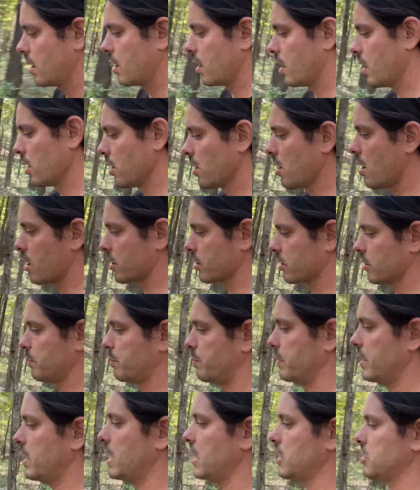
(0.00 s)
along the
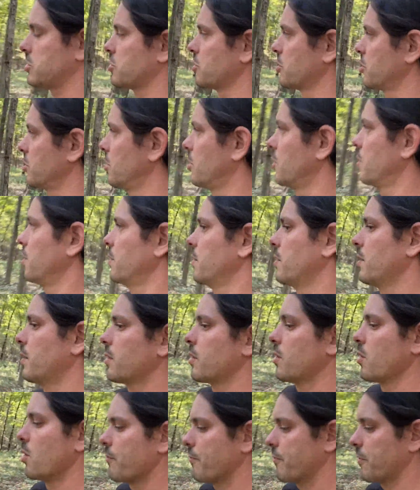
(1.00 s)
beach, or, you know,
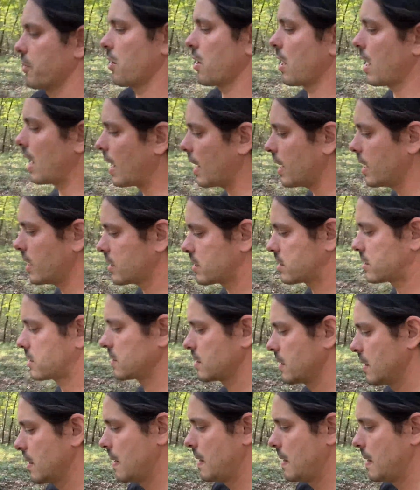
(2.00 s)
go for your hikes.